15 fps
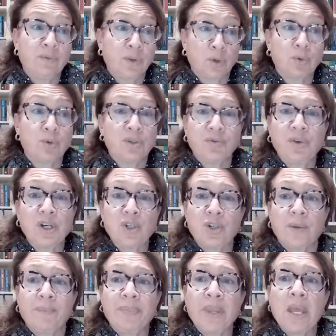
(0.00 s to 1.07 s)

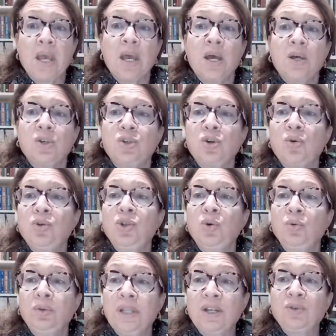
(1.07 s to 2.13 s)
crucifixion. So
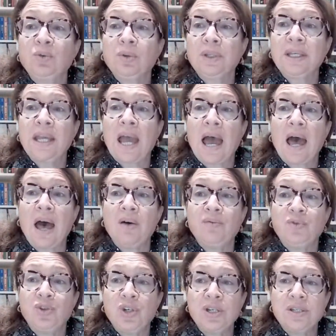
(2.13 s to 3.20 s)
you literally
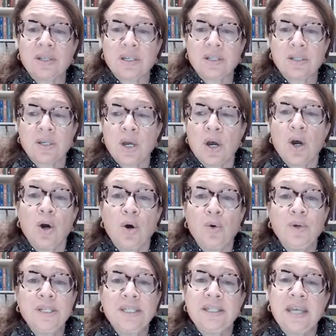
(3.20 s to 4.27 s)
have Jesus,
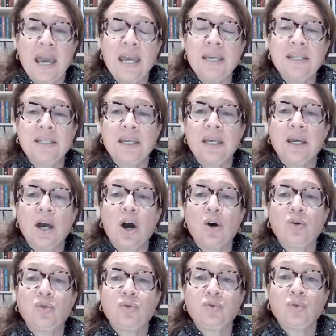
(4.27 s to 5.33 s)
who is gazing
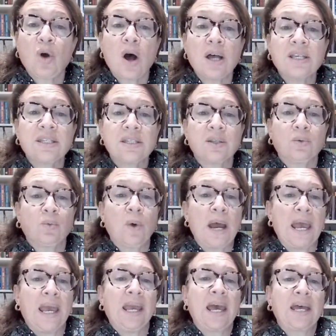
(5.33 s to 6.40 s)
across the
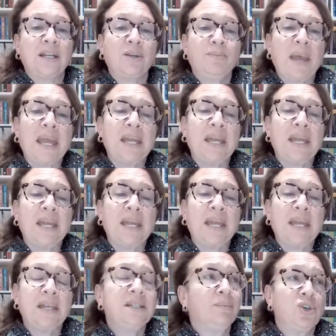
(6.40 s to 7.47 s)
way at a painting
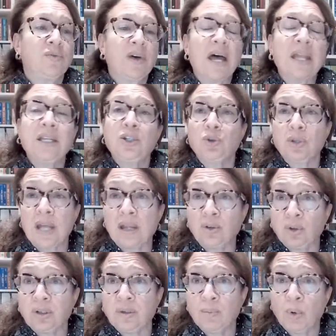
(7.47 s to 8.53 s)
by Giovanni
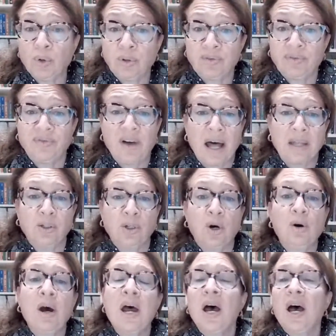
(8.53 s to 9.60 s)
Donato di
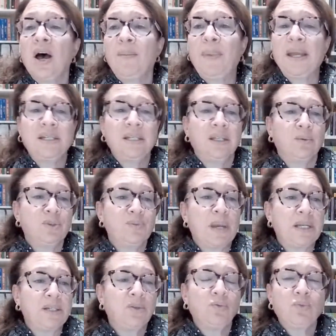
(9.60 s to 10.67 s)
Montalfano, a painting that
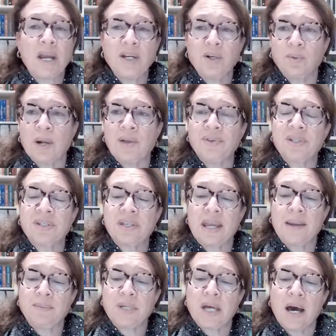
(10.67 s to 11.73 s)
was painted right around the
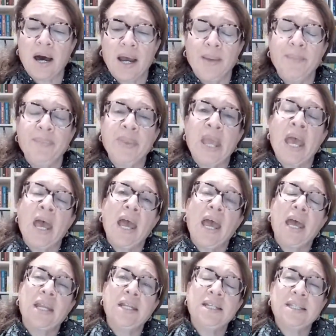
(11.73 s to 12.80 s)
same time,
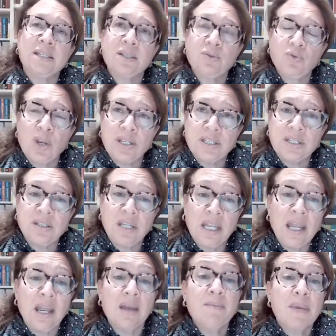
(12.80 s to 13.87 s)
and it's
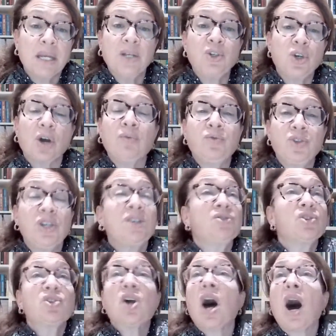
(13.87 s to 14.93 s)
the image of
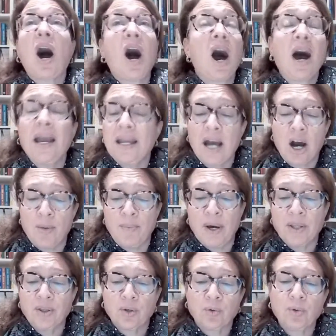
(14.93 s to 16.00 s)
Jesus high up
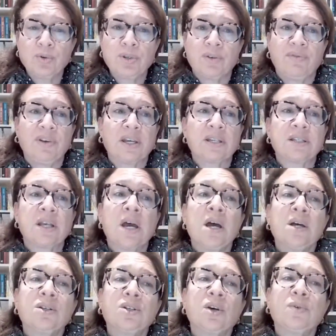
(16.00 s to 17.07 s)
on the crucifix.
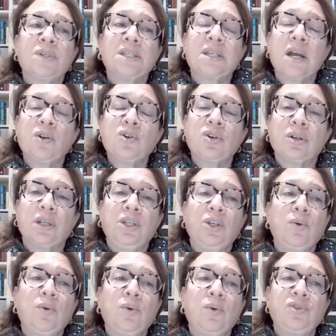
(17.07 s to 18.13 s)
So essentially,
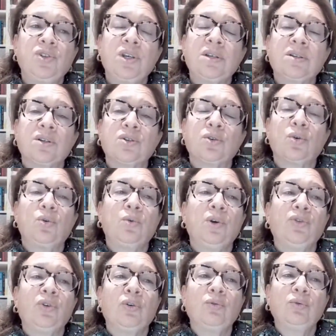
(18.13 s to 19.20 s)
you have Jesus who
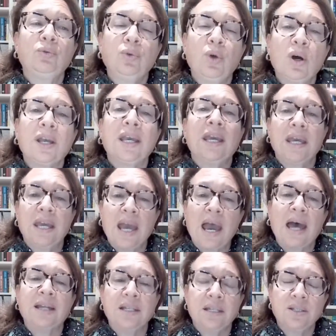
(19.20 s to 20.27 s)
is looking
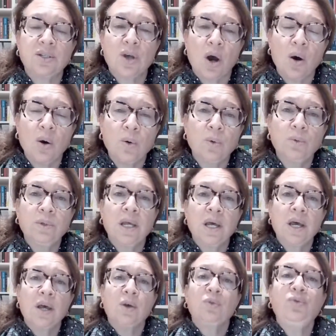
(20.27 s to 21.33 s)
at his own
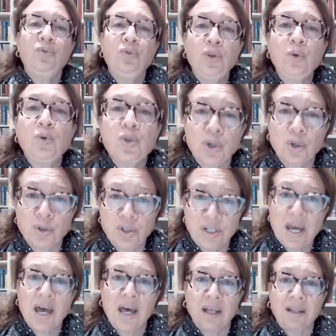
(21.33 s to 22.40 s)
future
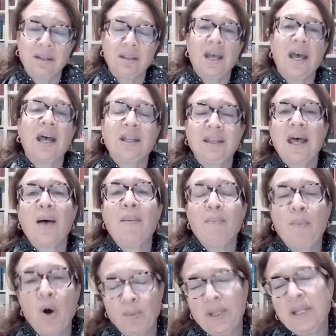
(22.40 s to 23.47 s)
death at
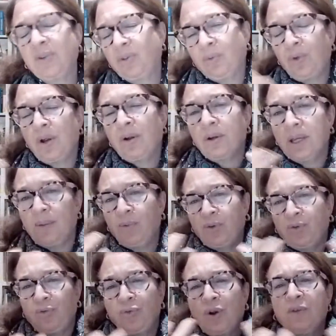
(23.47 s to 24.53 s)
that moment. So
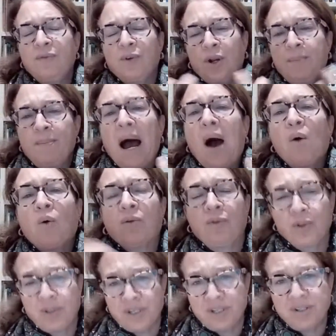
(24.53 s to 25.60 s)
it's very, very
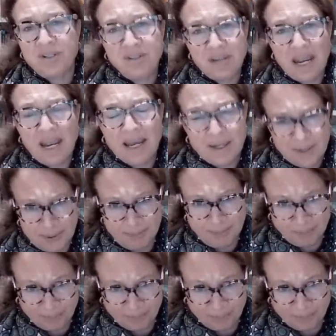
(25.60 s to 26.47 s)
powerful to stand